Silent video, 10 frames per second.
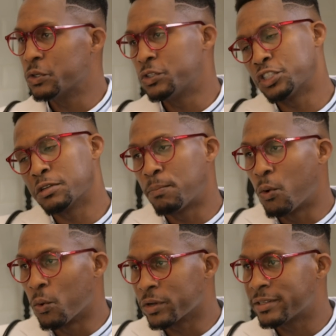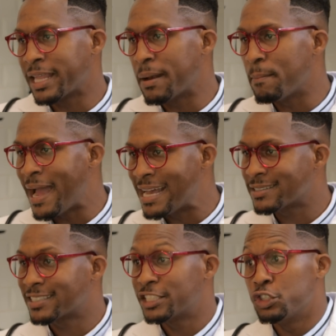to support that
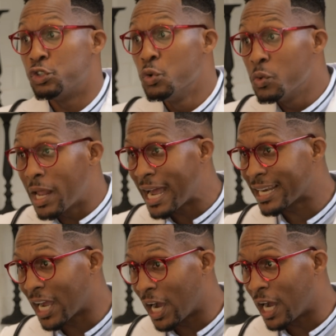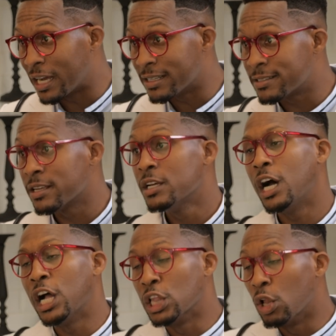masks do not cause
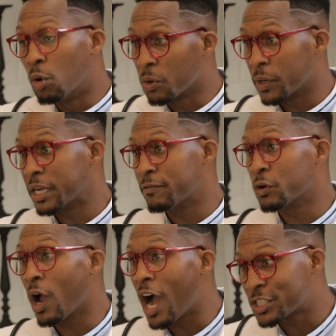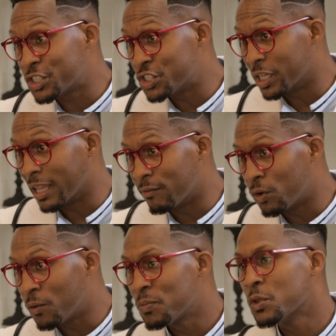a lowering of your oxygen level.